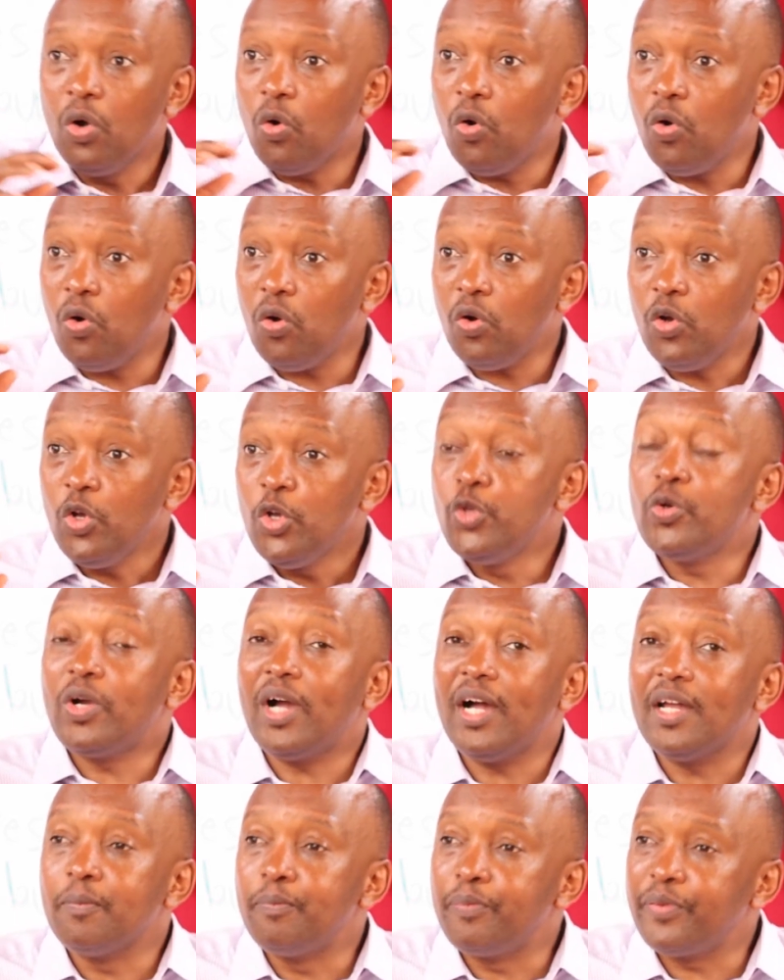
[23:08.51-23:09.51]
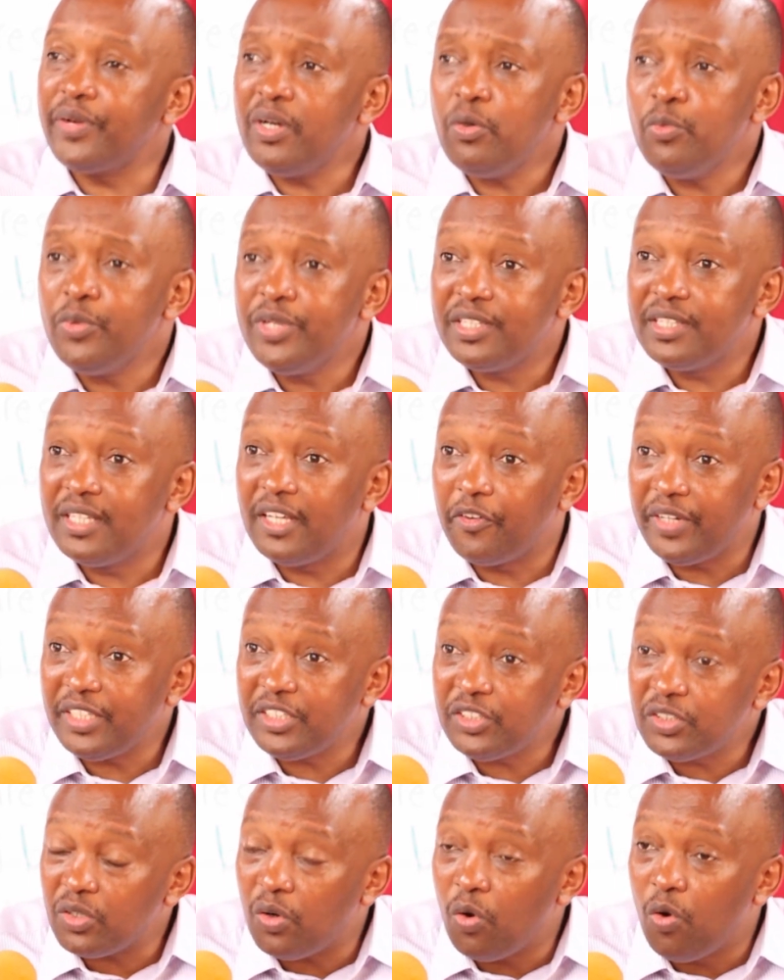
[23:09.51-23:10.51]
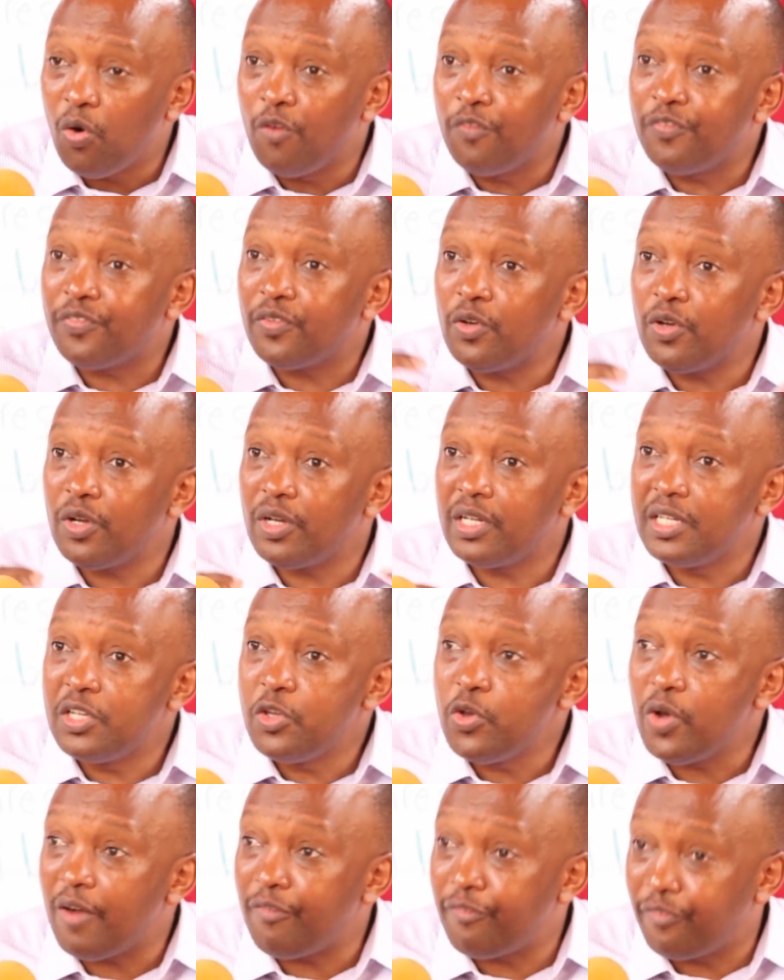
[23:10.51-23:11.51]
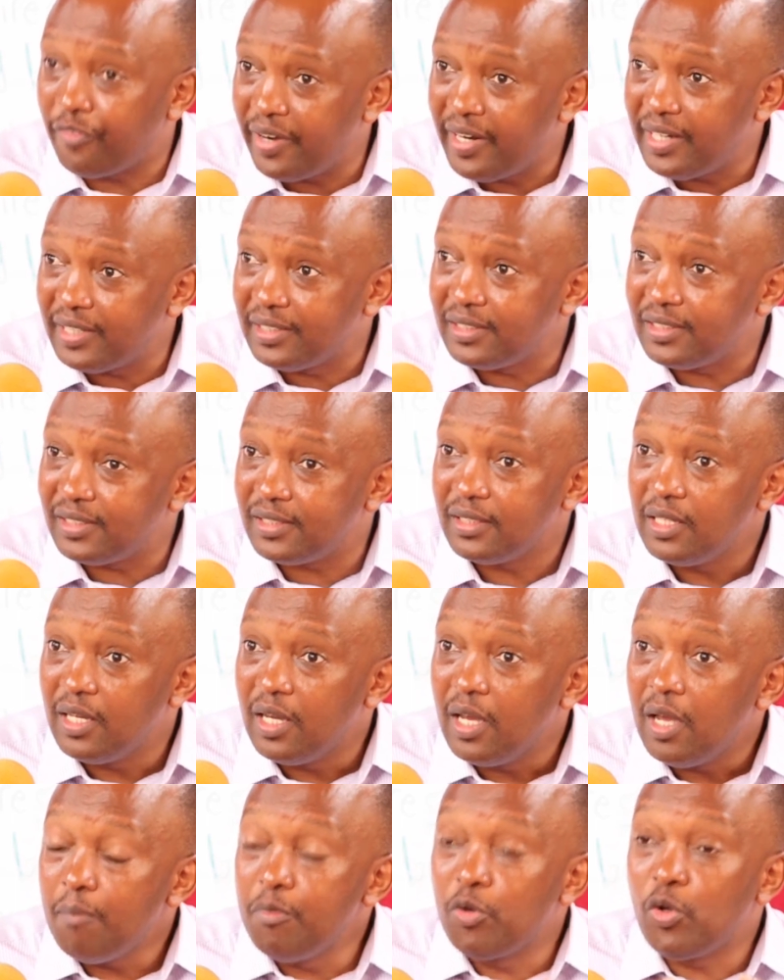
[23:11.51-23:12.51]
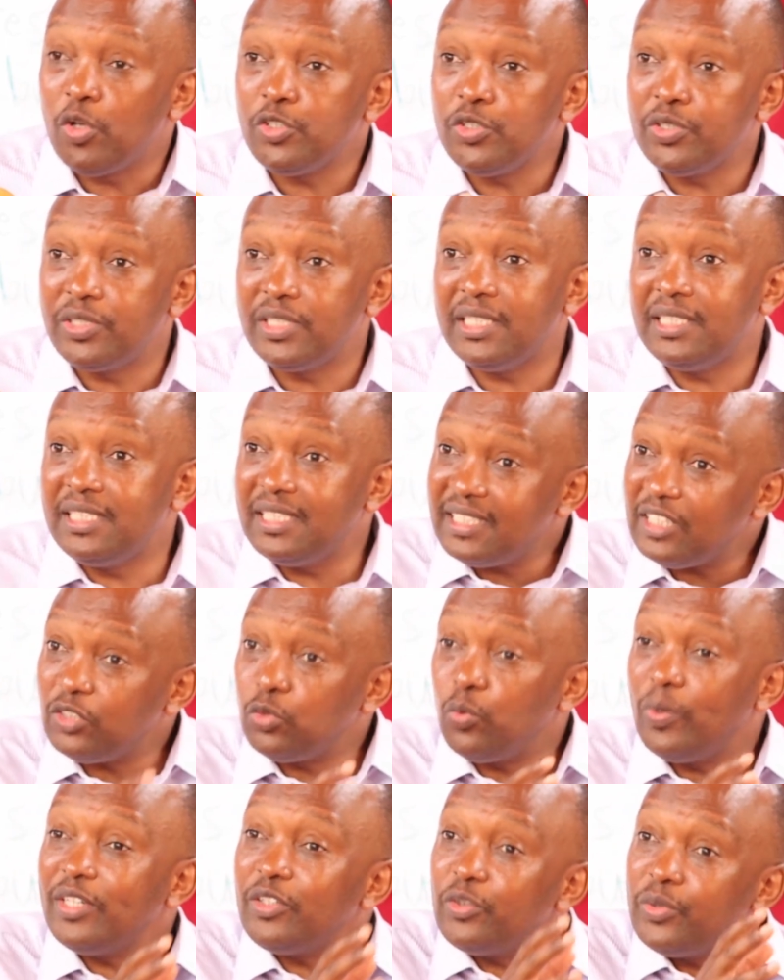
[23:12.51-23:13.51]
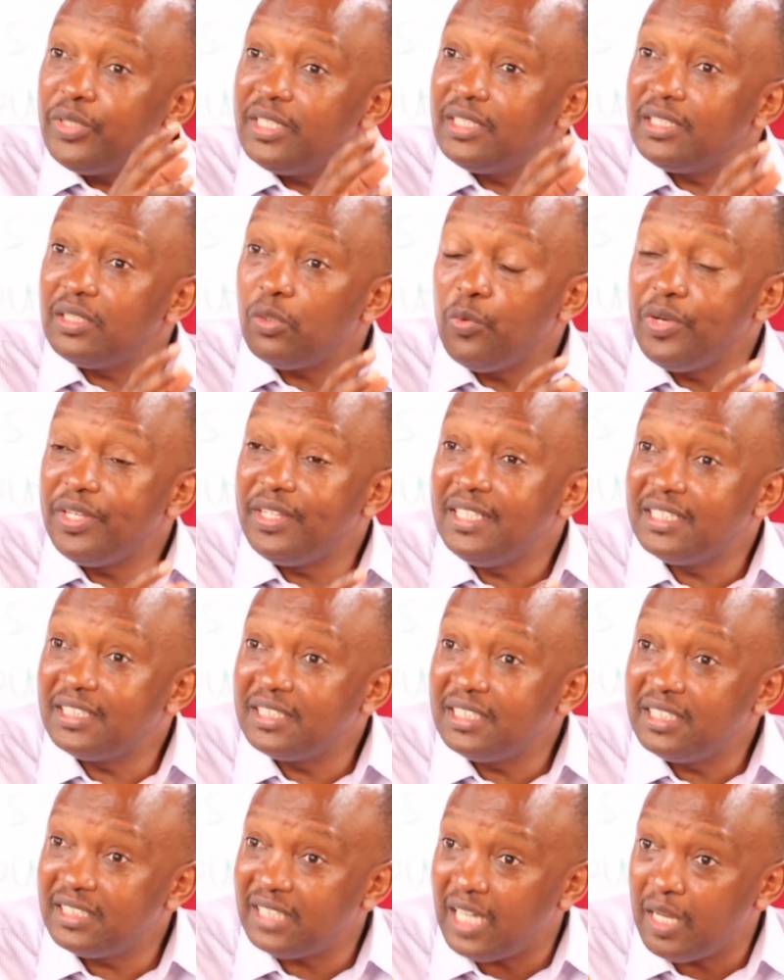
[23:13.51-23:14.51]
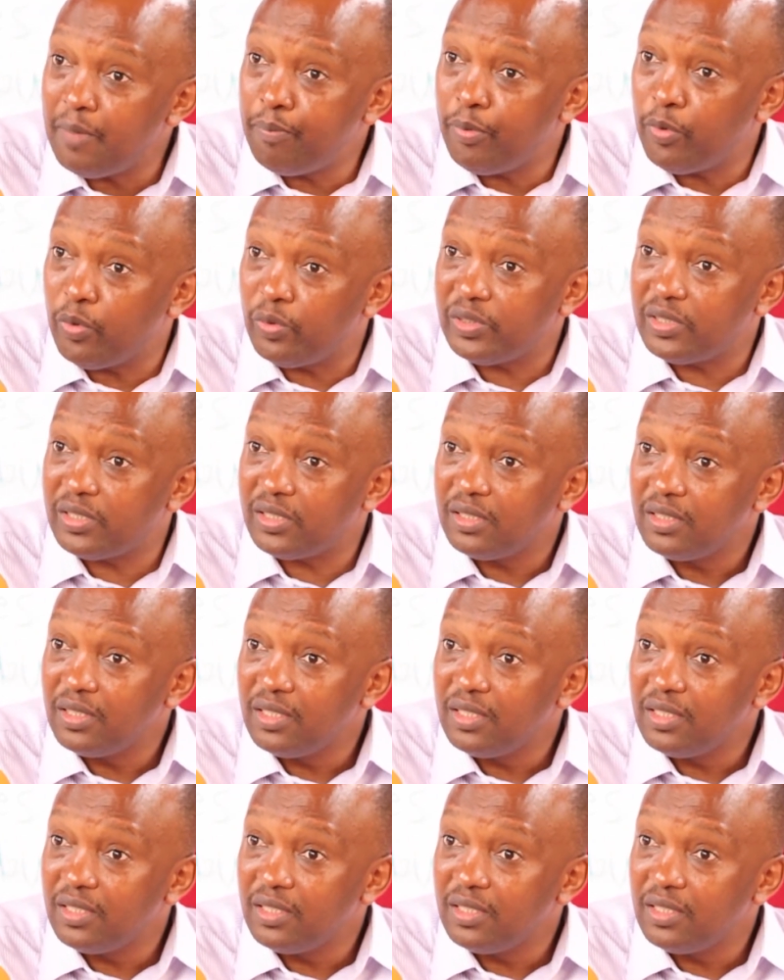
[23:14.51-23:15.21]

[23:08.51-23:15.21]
or you can pray with the rest of your friends. Because you see, Jesus went to with his disciples.